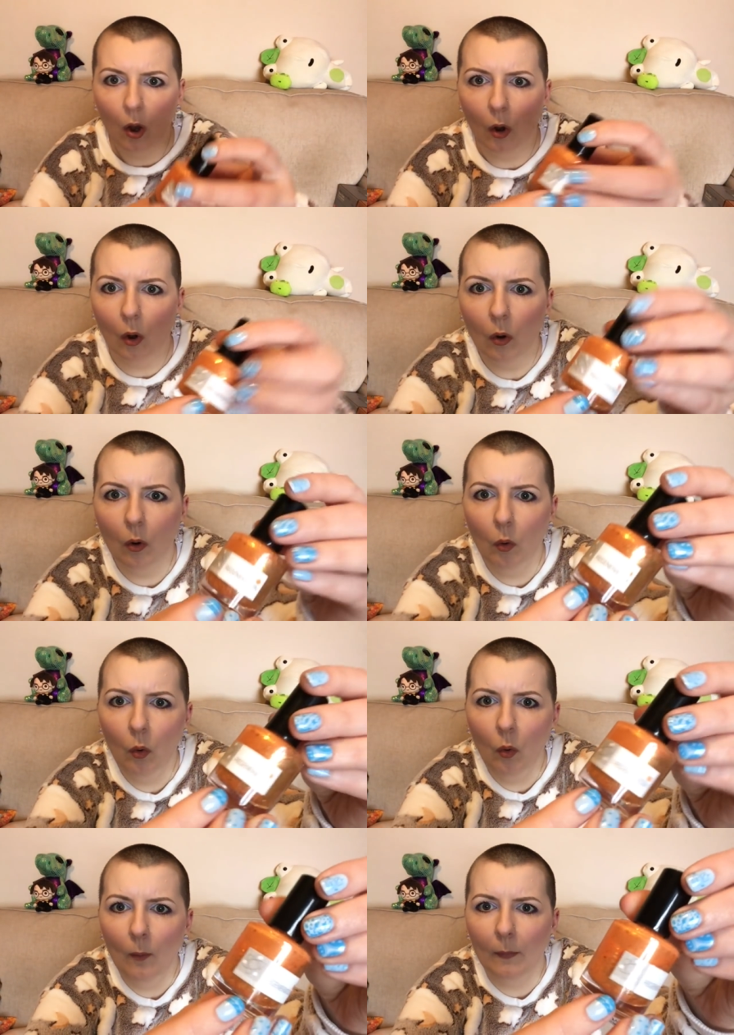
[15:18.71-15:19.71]

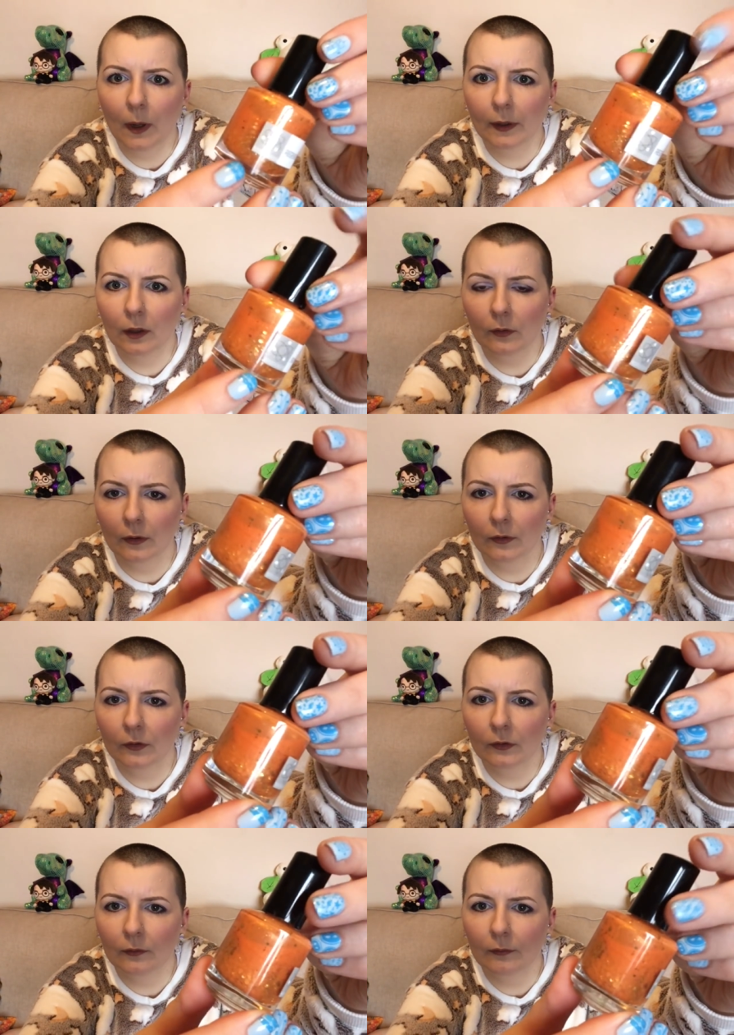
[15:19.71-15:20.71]
Oh my
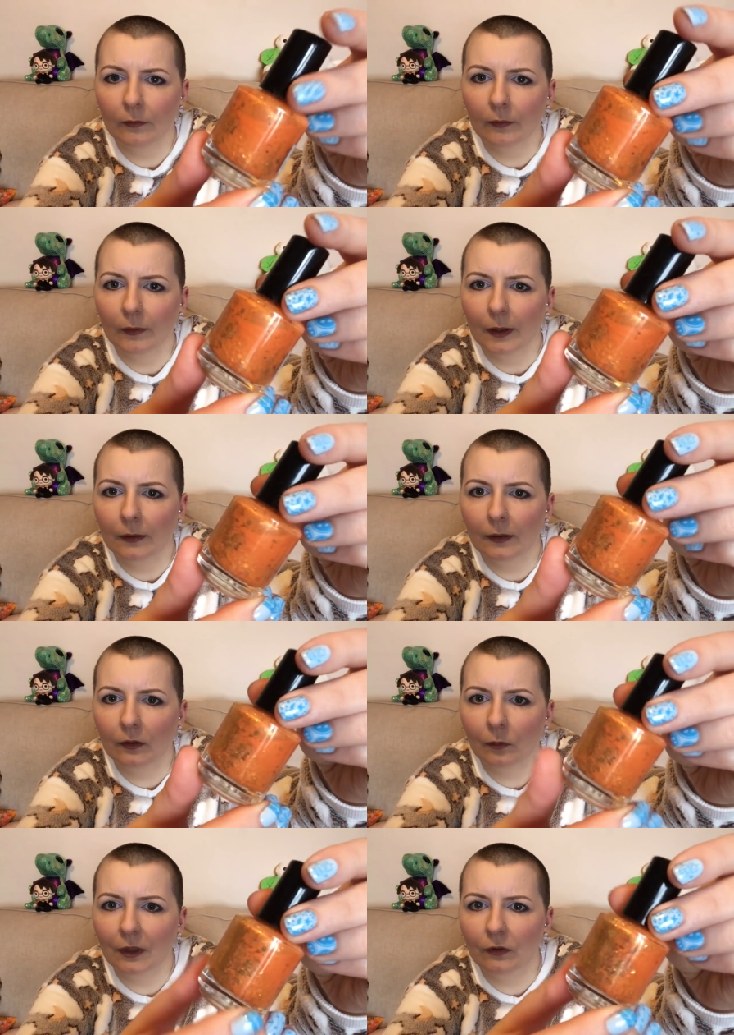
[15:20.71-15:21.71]
goodness.
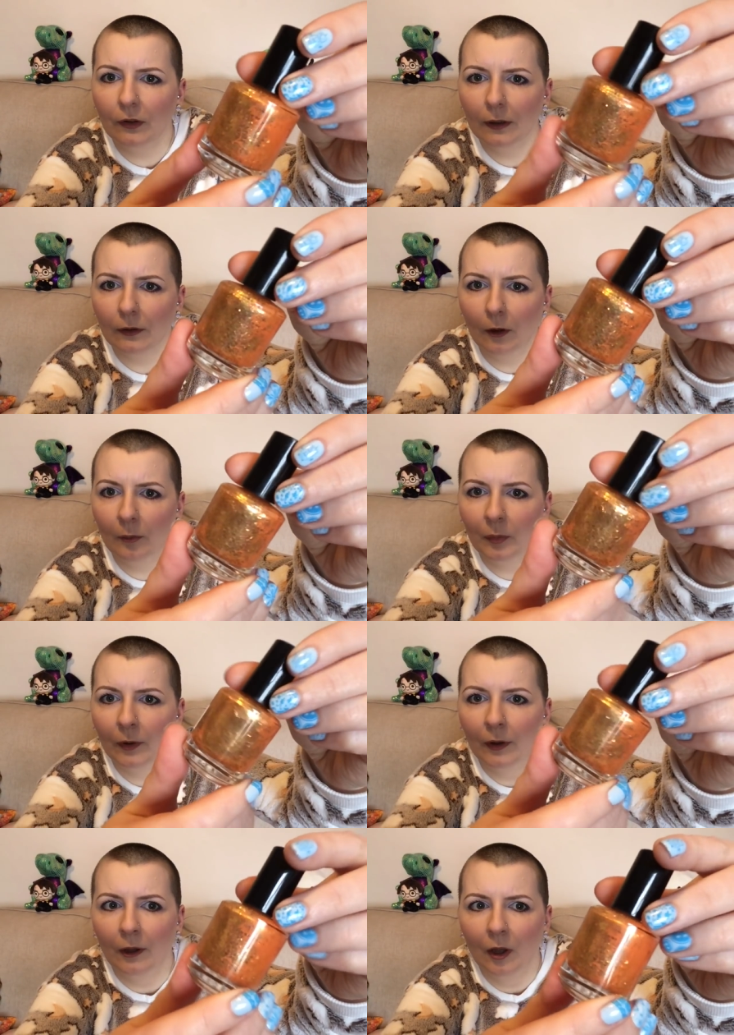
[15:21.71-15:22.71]
These are wee shaken up.
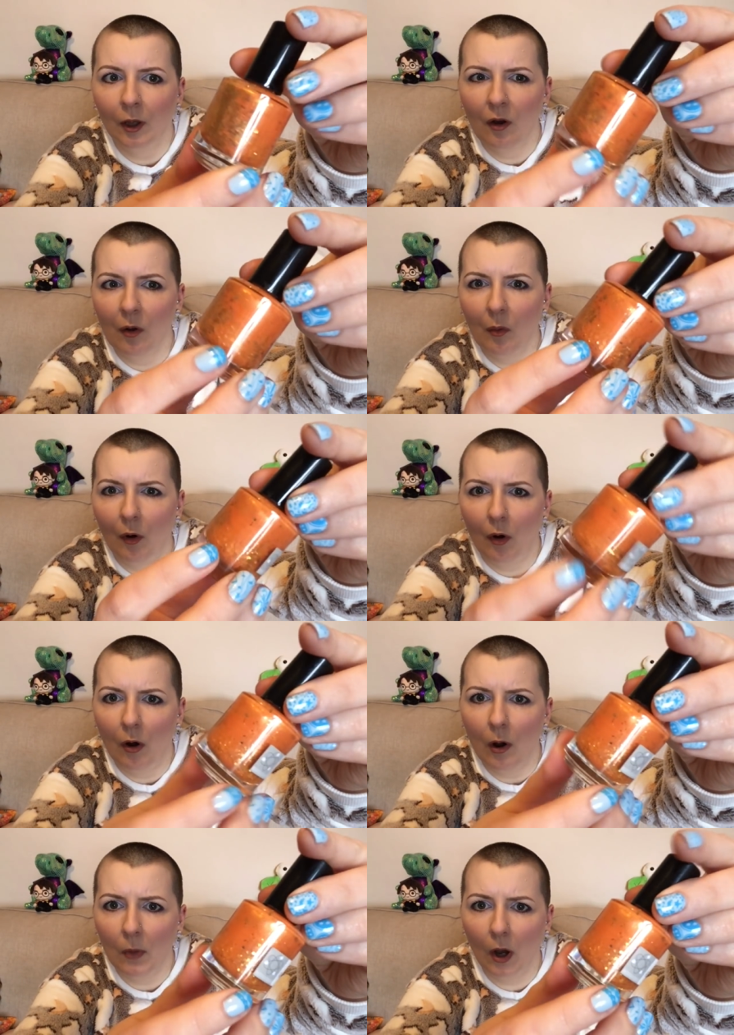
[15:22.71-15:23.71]

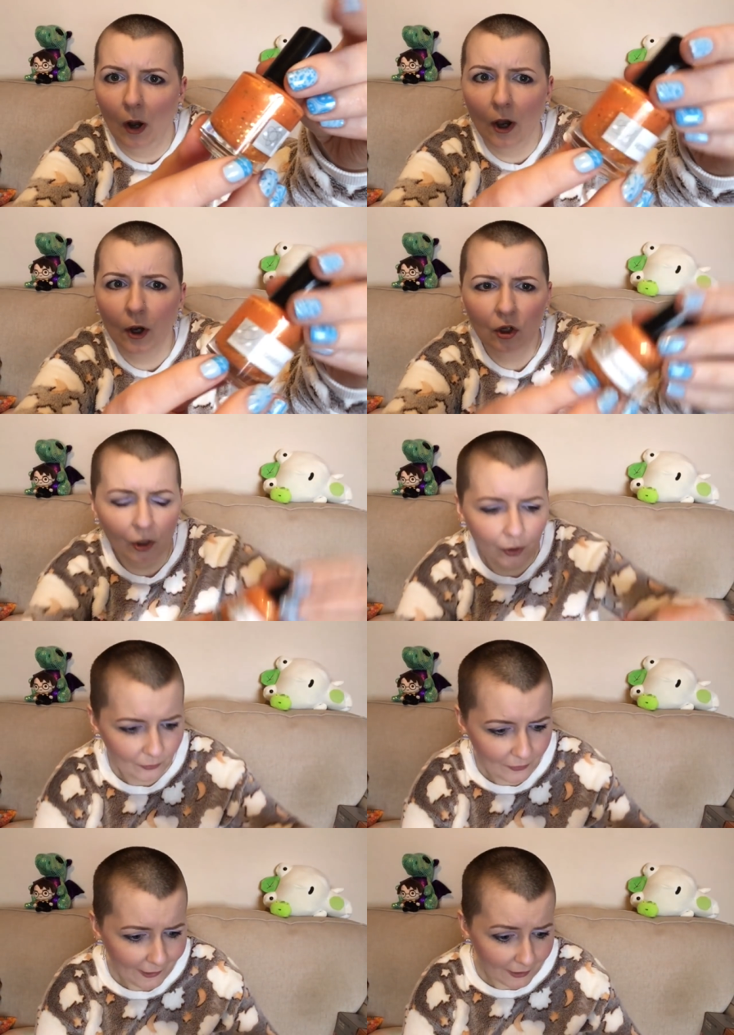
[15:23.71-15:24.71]
But how
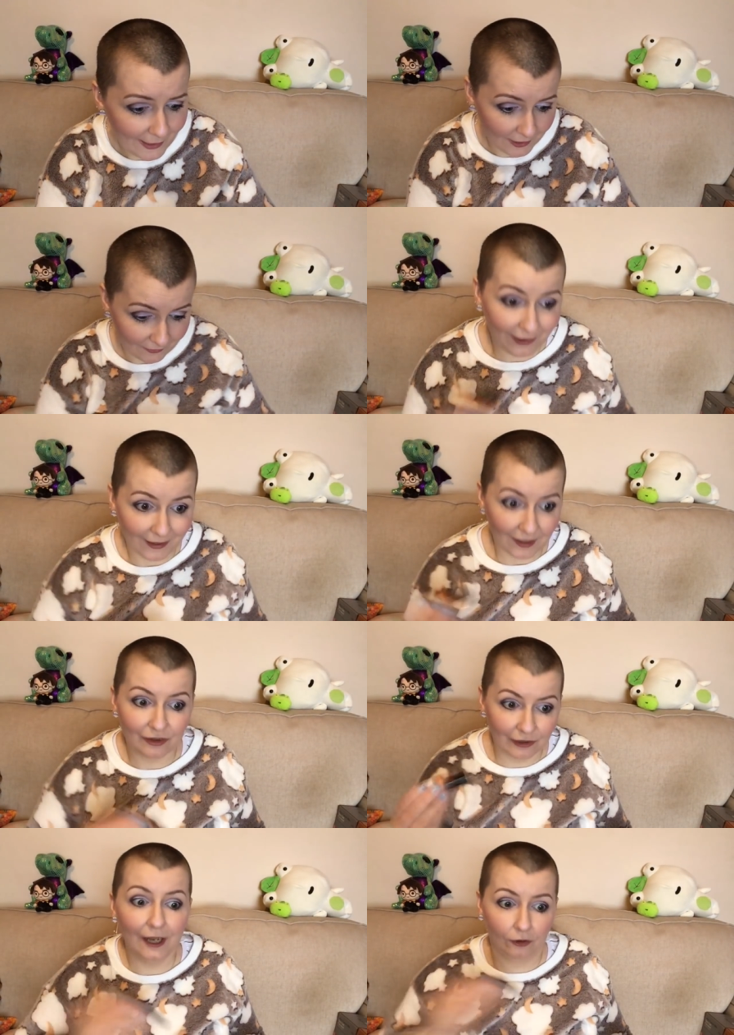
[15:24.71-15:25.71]
could that, that
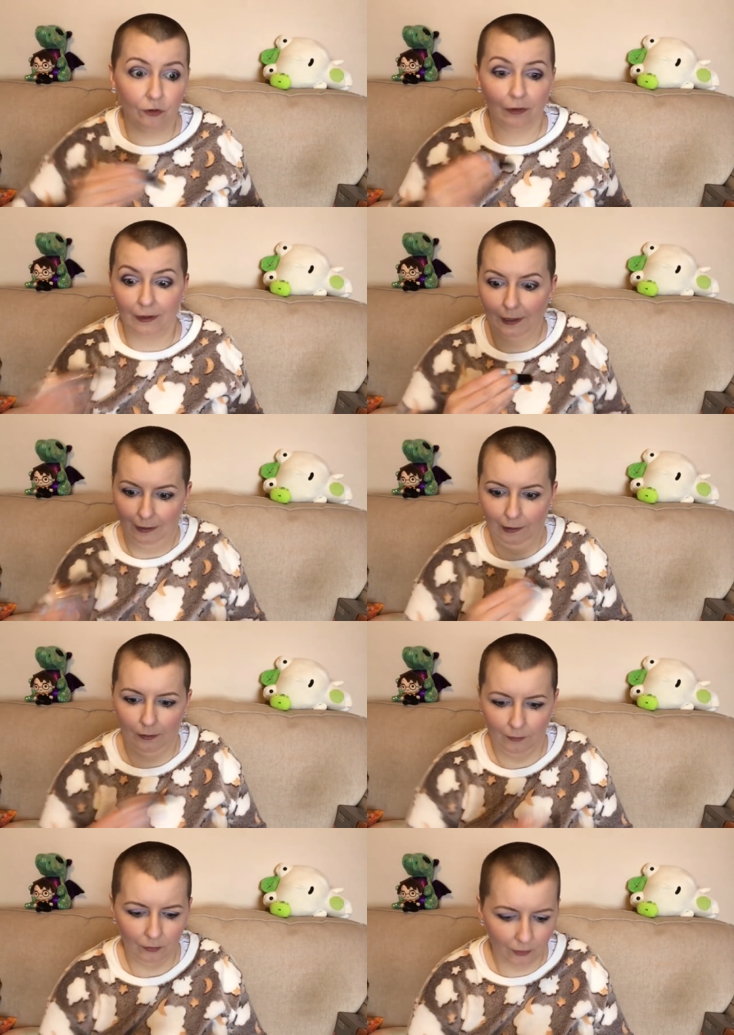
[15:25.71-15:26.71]
is literally
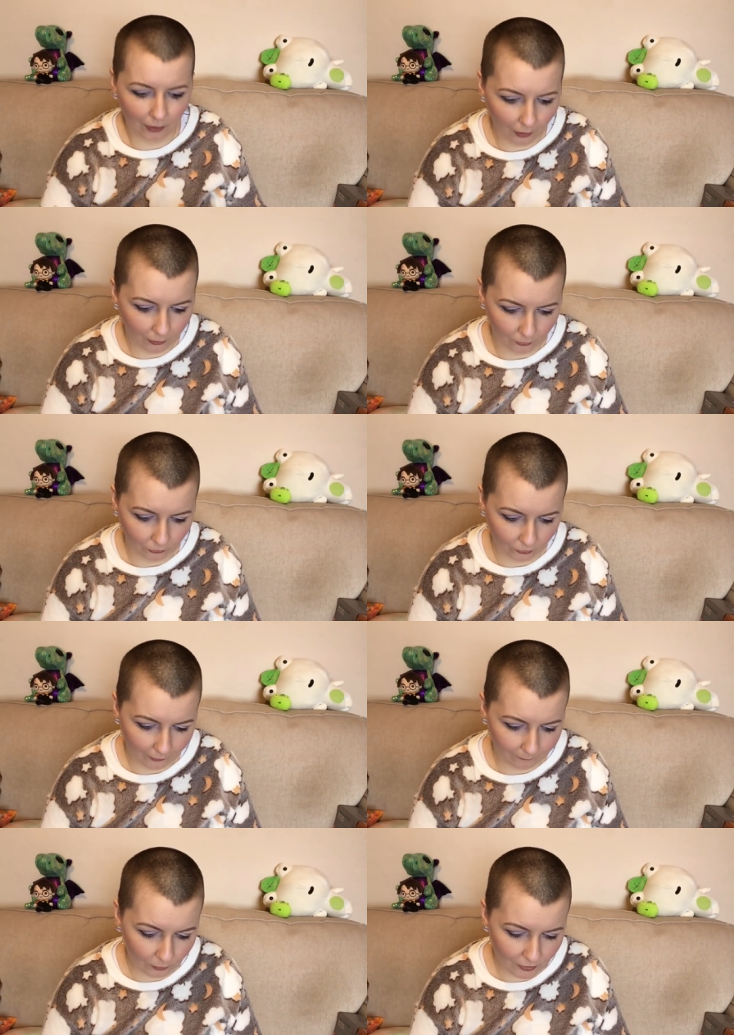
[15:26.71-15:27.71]
the colours
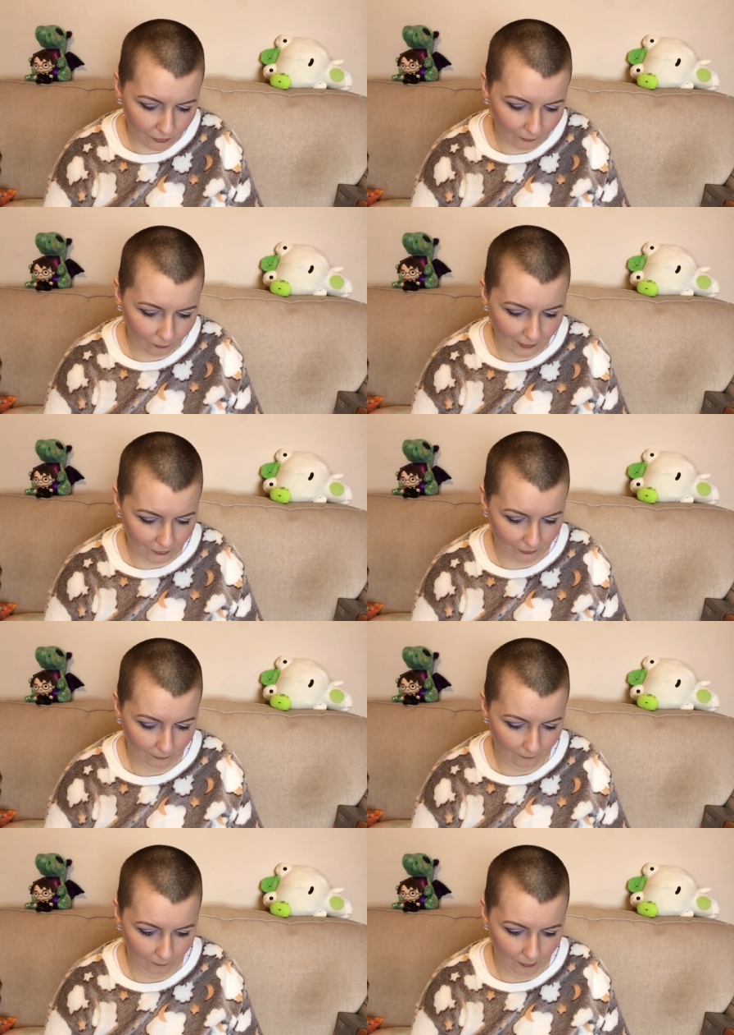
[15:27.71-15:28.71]
of Regeneration.